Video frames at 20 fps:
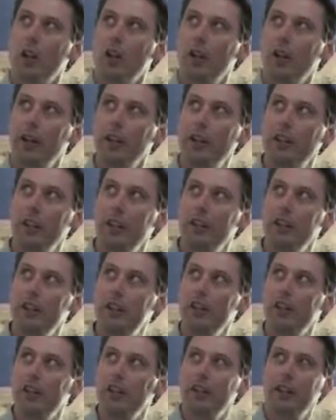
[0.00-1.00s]
But anyway,
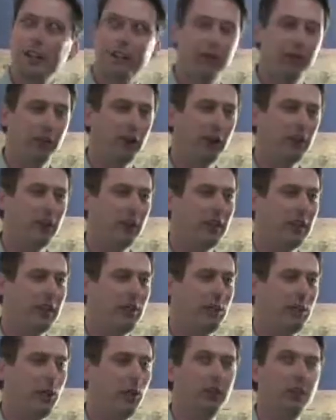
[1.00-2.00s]
using the
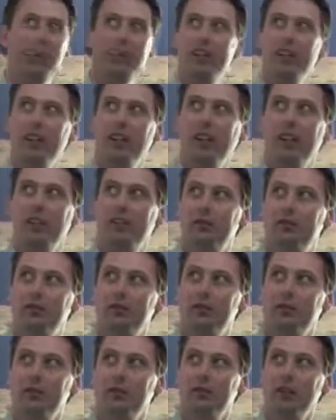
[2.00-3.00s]
5% burnt each year,
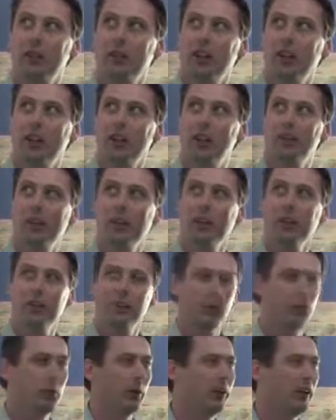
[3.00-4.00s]
it's
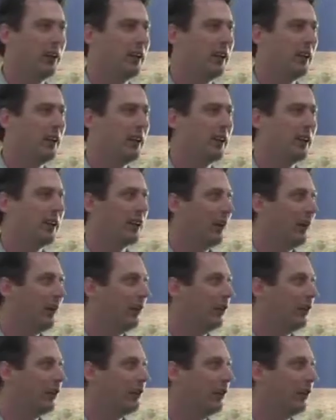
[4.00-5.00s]
120 tonnes of
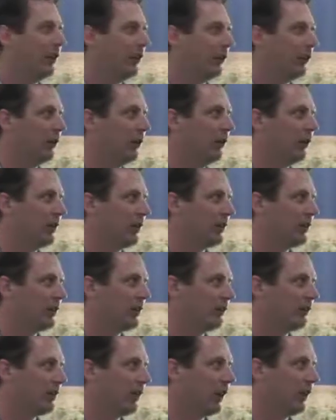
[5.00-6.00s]
carbon dioxide equivalents
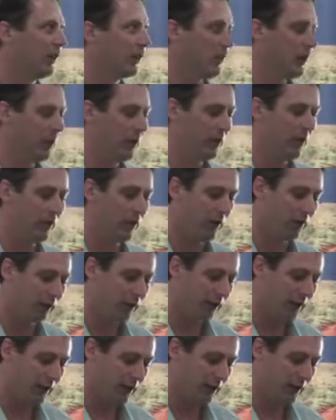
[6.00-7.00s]
emitted from the
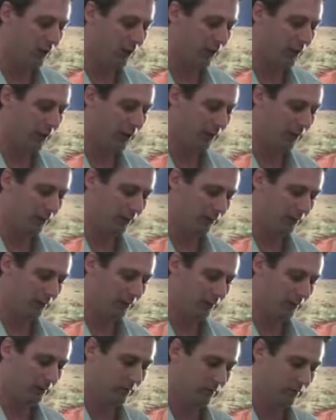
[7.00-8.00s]
grazed property.
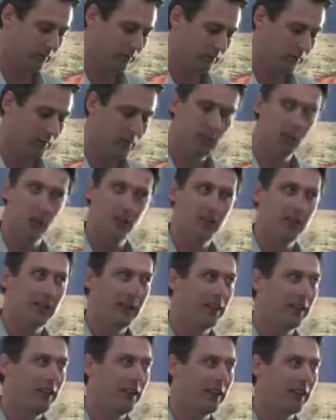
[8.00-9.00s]
So
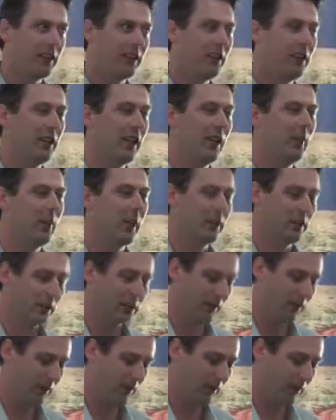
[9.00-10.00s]
that factors in how
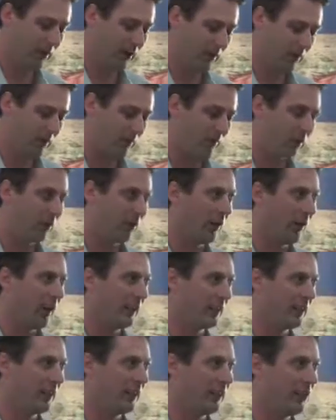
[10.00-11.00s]
much
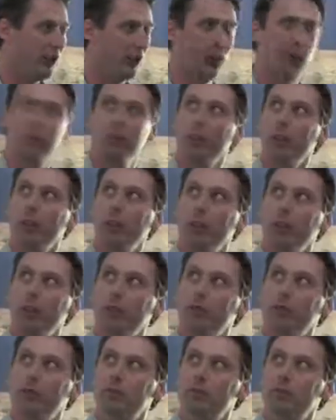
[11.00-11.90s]
grass is actually on that property.